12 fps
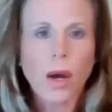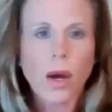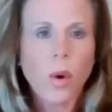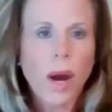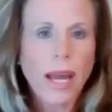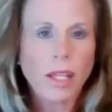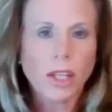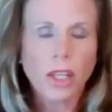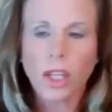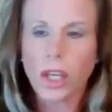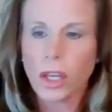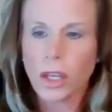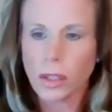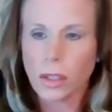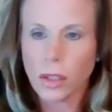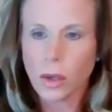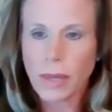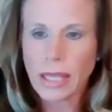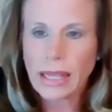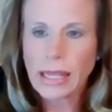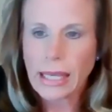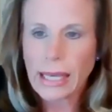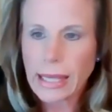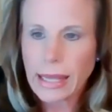quite a little bit
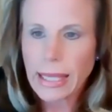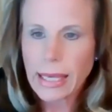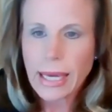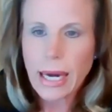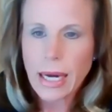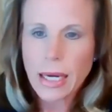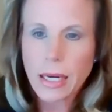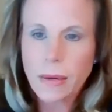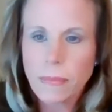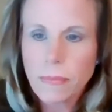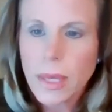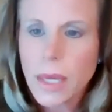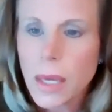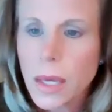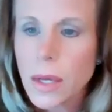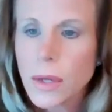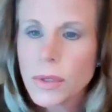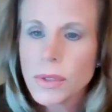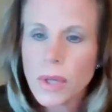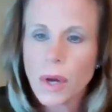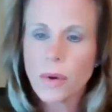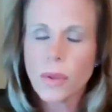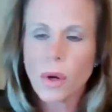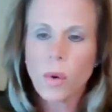lengthy.
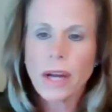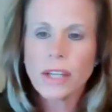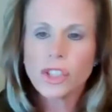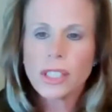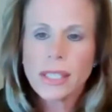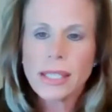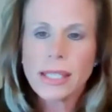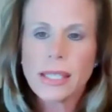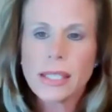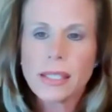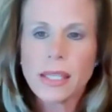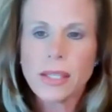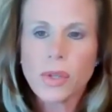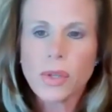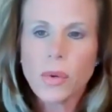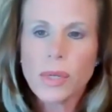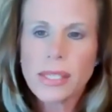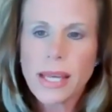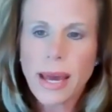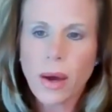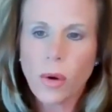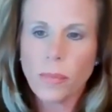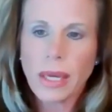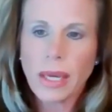So the question is who is
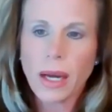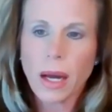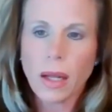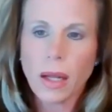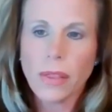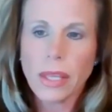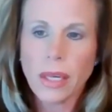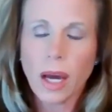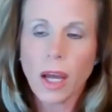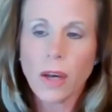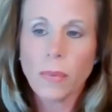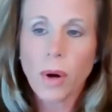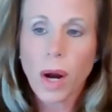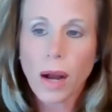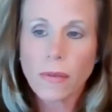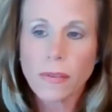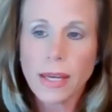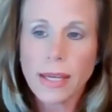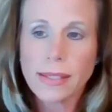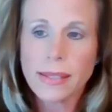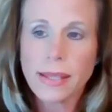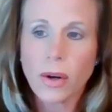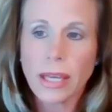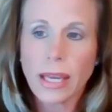helping all the nonprofits
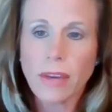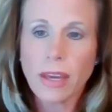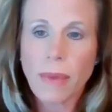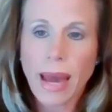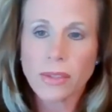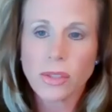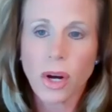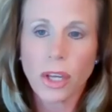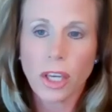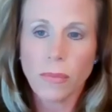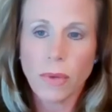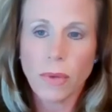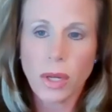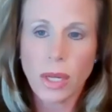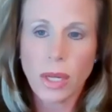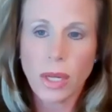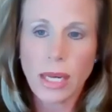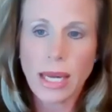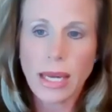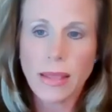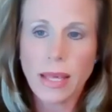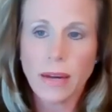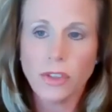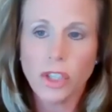that are giving back to our community
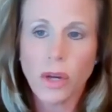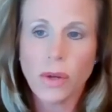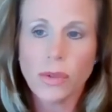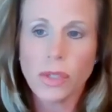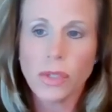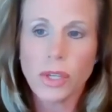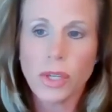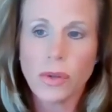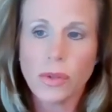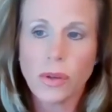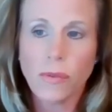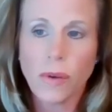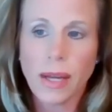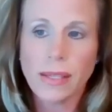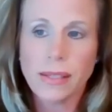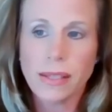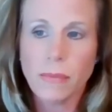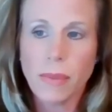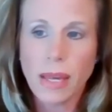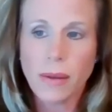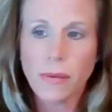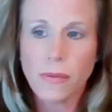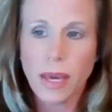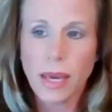that have chosen to use the funds to
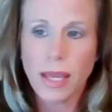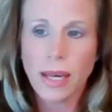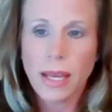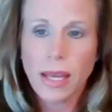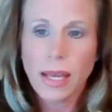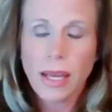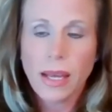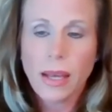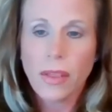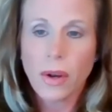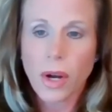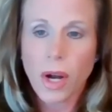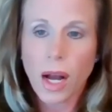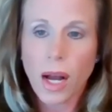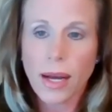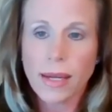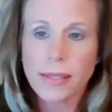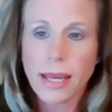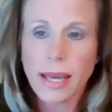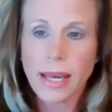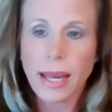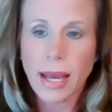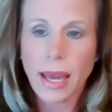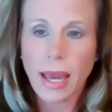benefit their cause
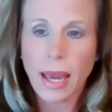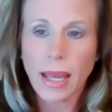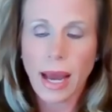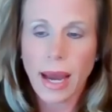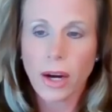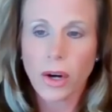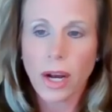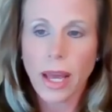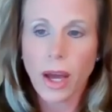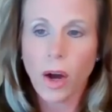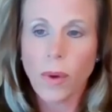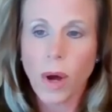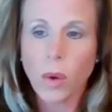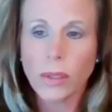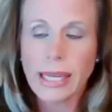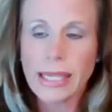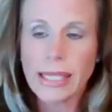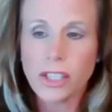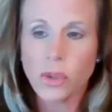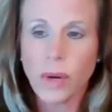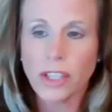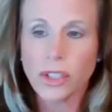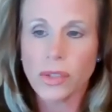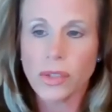and hire help only as
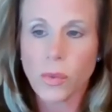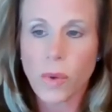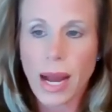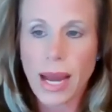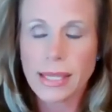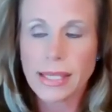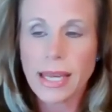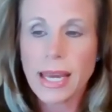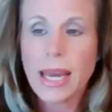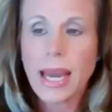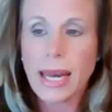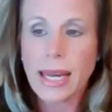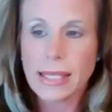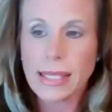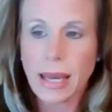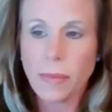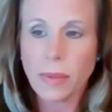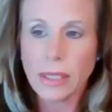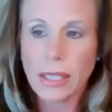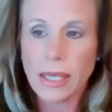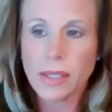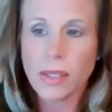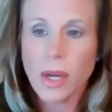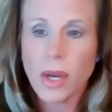situations arise? An example
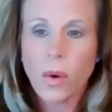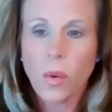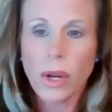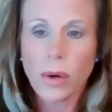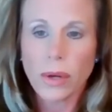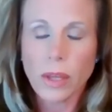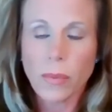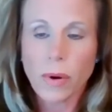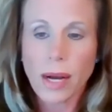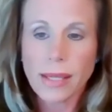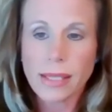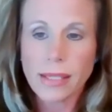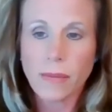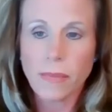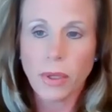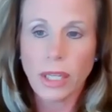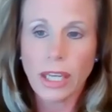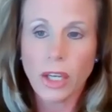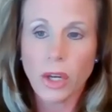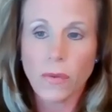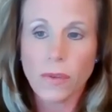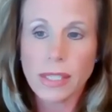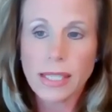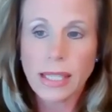is We are in the process of building a new
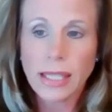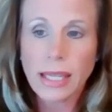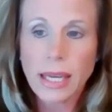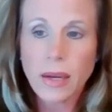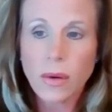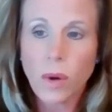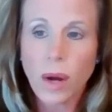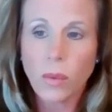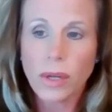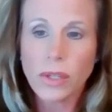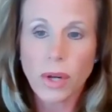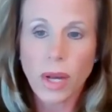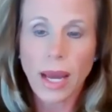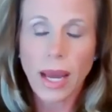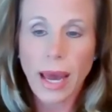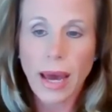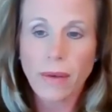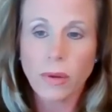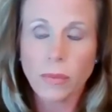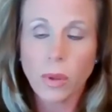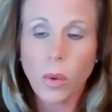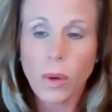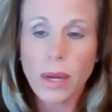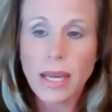facility. While we do not have
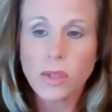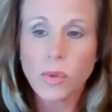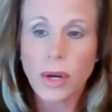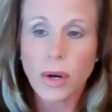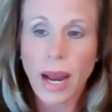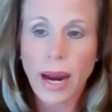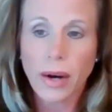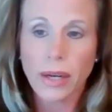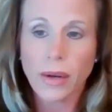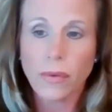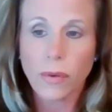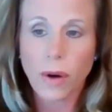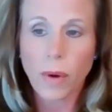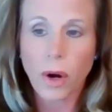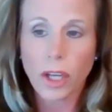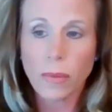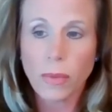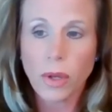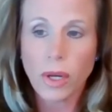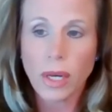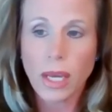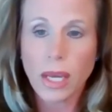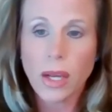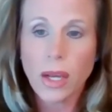employees, we are hiring from our
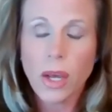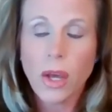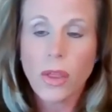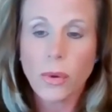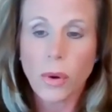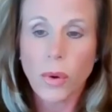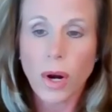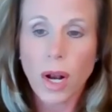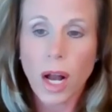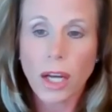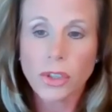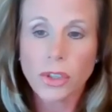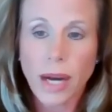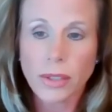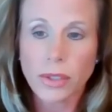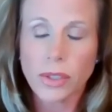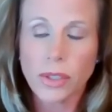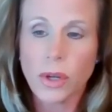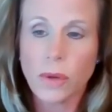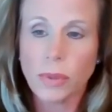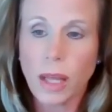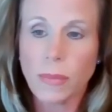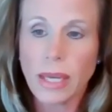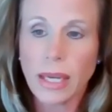community through our contractors to do
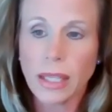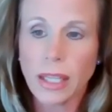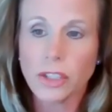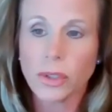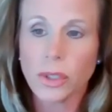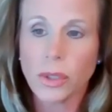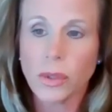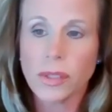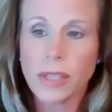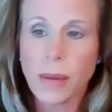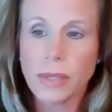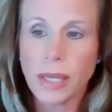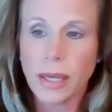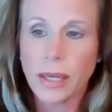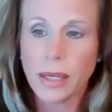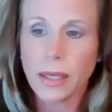plumbing, electrical, septic,